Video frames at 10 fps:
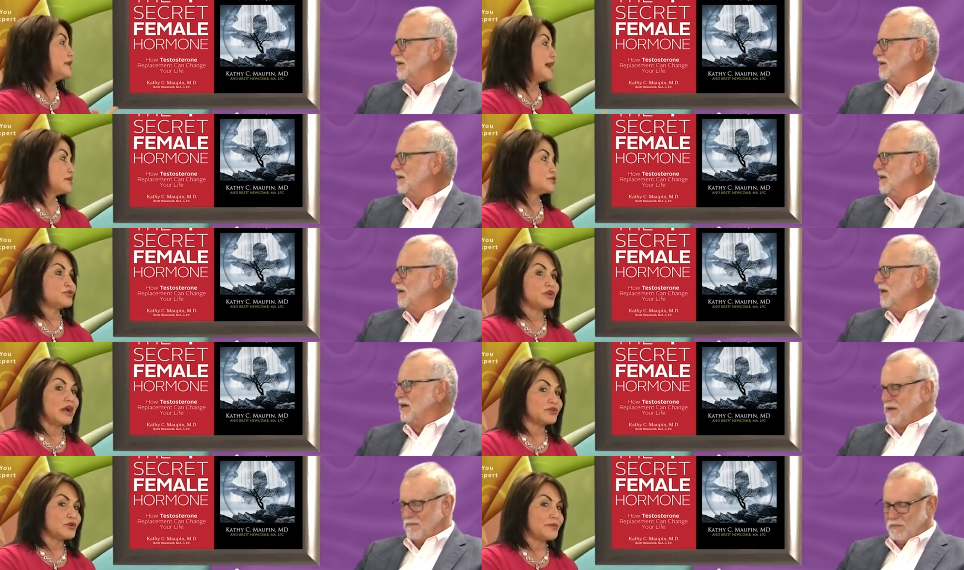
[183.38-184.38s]
Speaker 1: can ask your
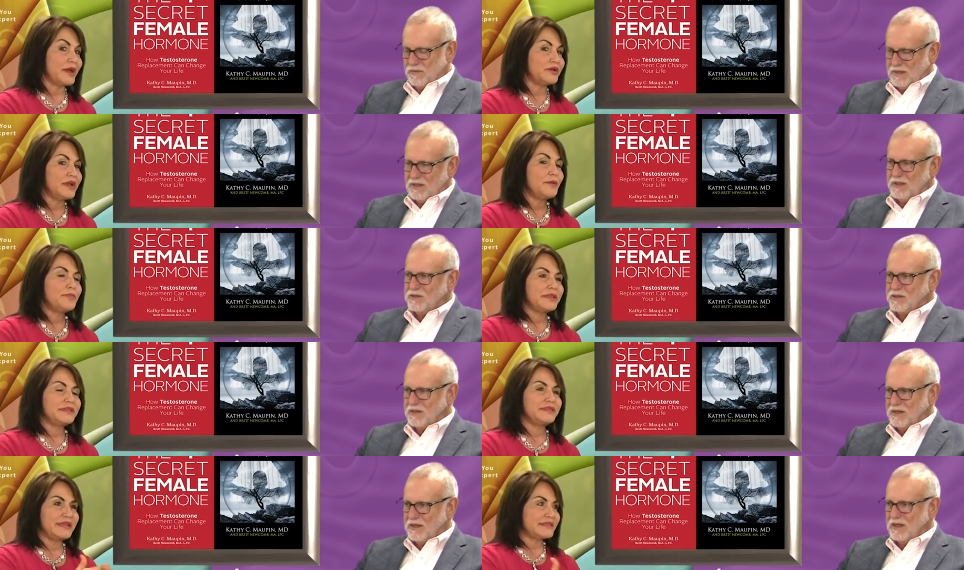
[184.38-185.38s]
doctor about.
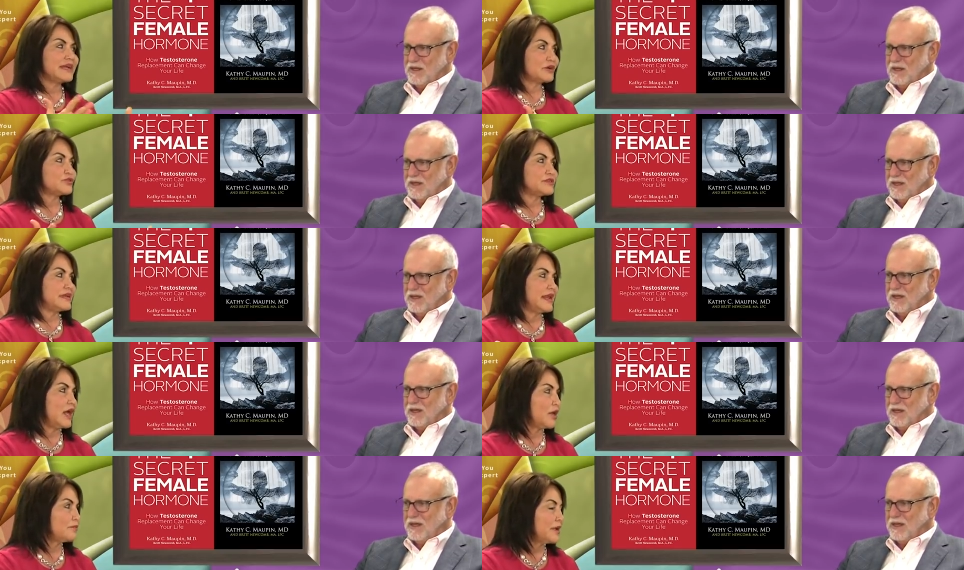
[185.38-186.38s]
But these doctors need
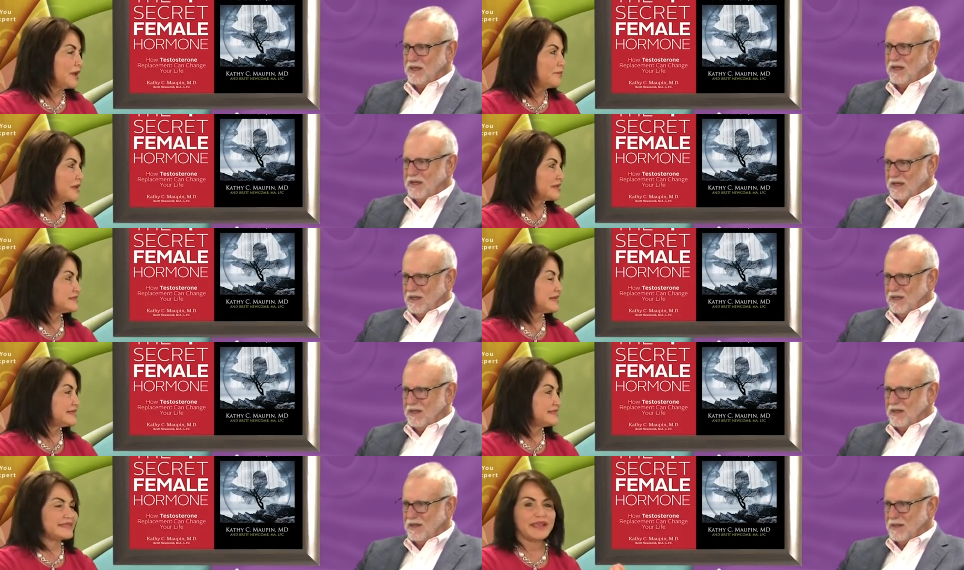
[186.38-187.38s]
help because
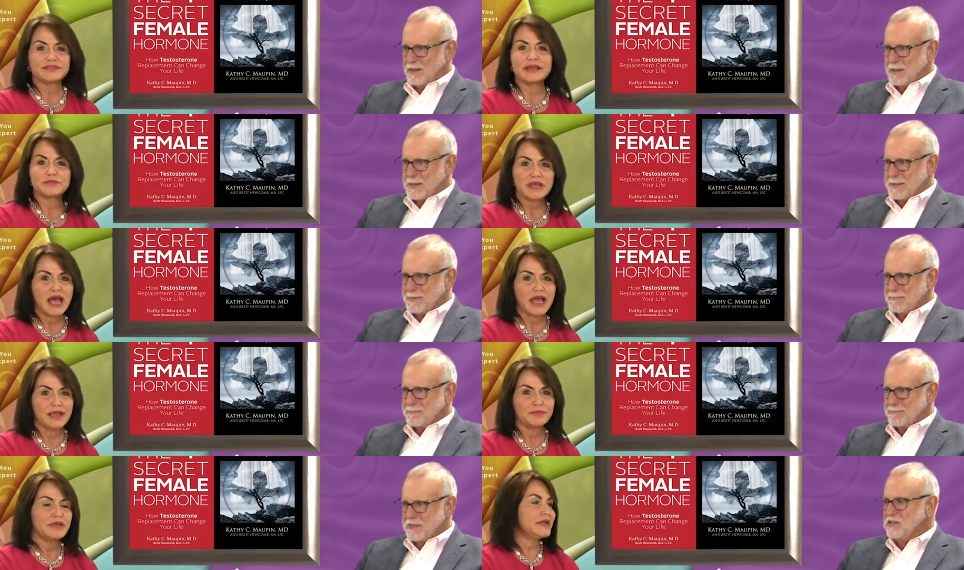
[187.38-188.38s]
it saves them
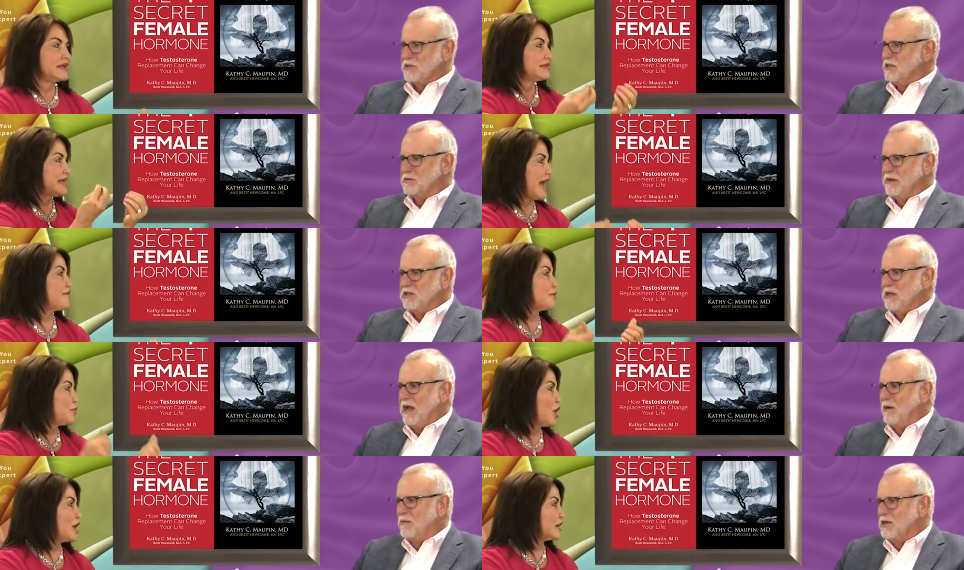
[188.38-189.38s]
time it's, it's to have a
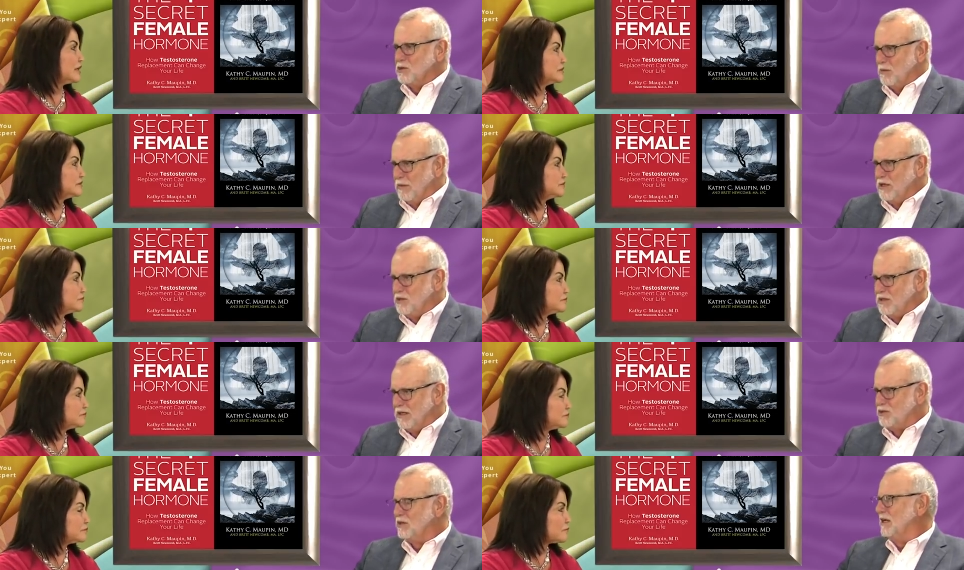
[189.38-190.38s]
book. how
Speaker 2: much patient
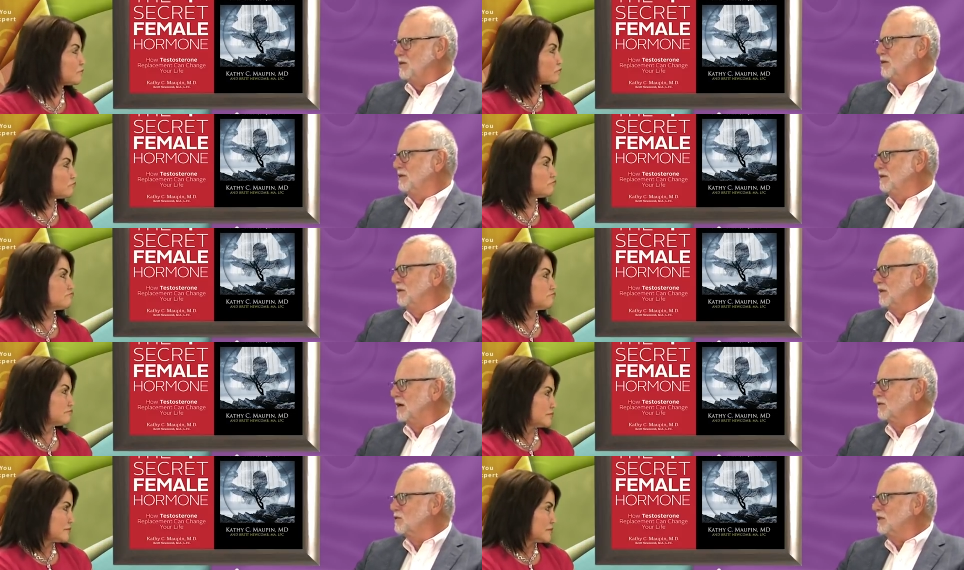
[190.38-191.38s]
education
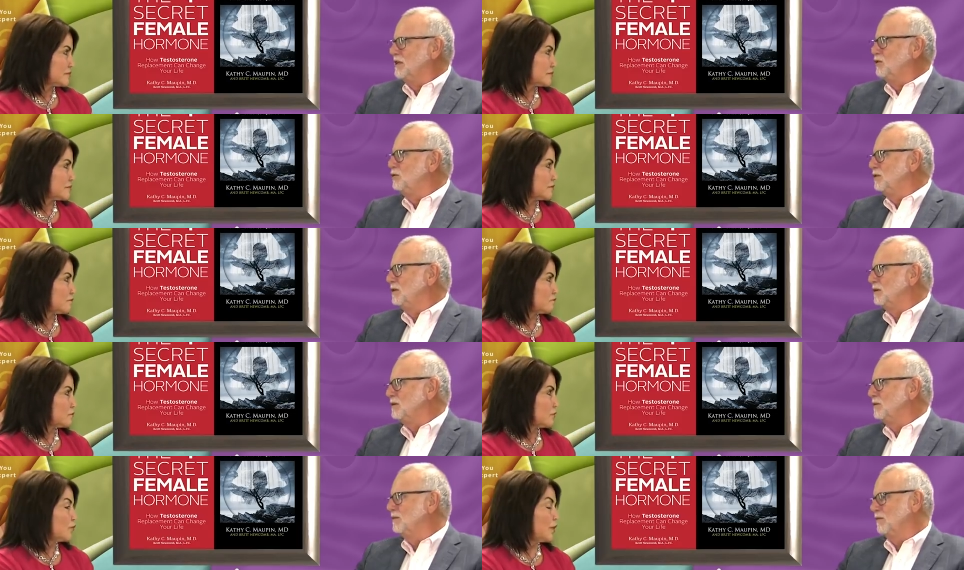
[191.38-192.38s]
doctors need to do.
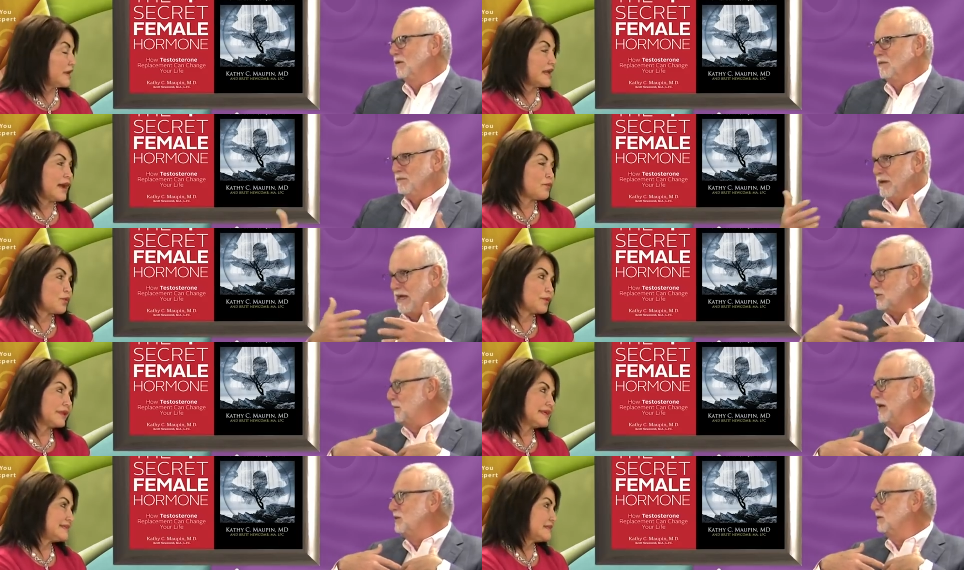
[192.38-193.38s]
We, yeah, we're as
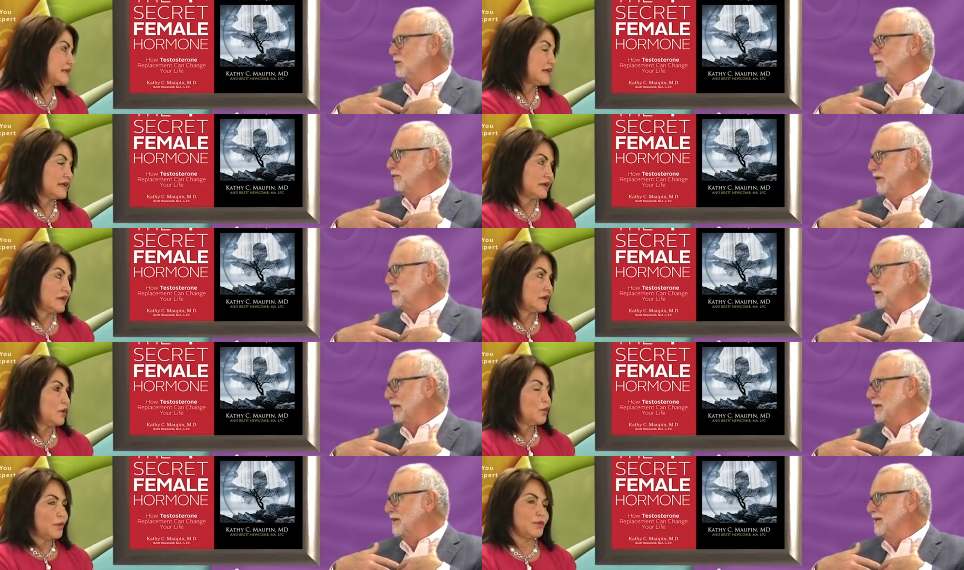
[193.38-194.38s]
really, a patient, you don't think
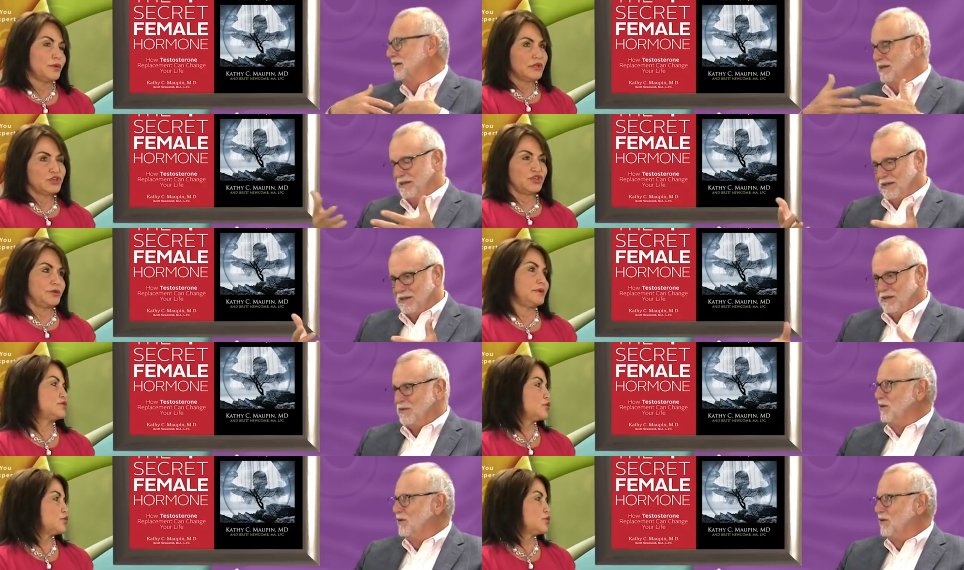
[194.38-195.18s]
about it.
Speaker 1: We really should be